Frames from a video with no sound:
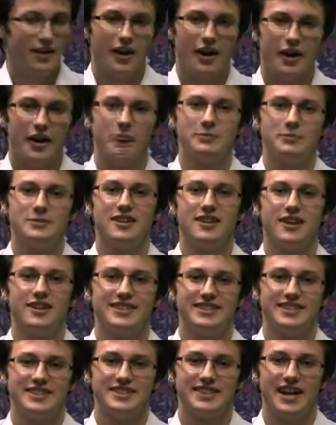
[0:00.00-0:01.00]
And I'm
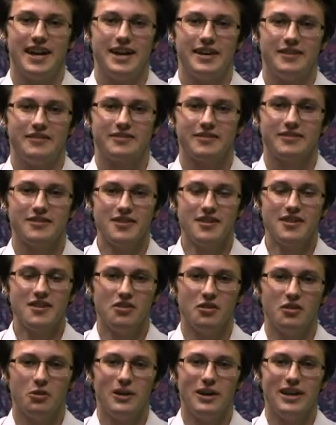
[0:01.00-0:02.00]
delighted to say
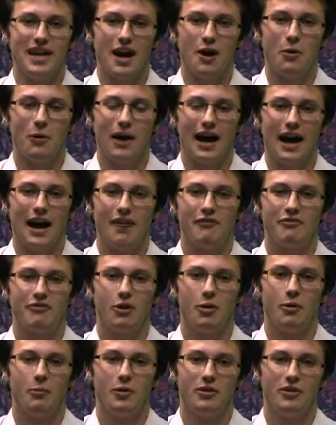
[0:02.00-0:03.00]
that we now have
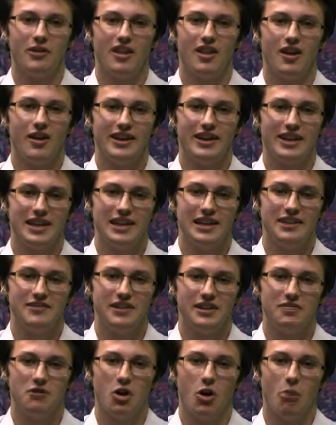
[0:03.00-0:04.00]
Rob on the line. Good
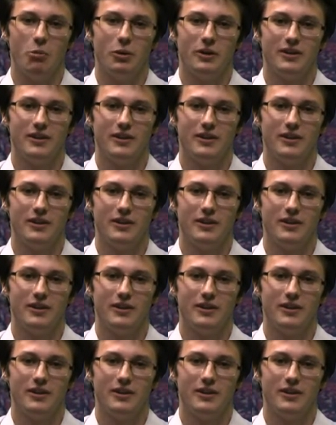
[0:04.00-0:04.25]
evening, Rob.